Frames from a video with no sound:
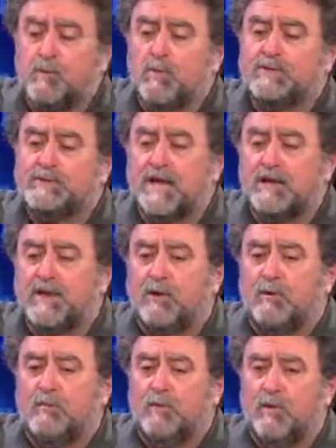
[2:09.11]
would say that
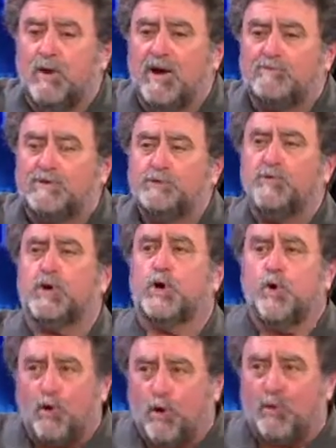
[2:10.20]
are more have to do with the
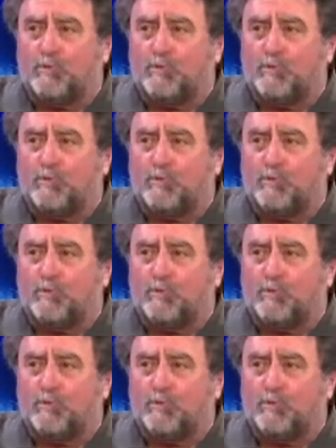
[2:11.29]
core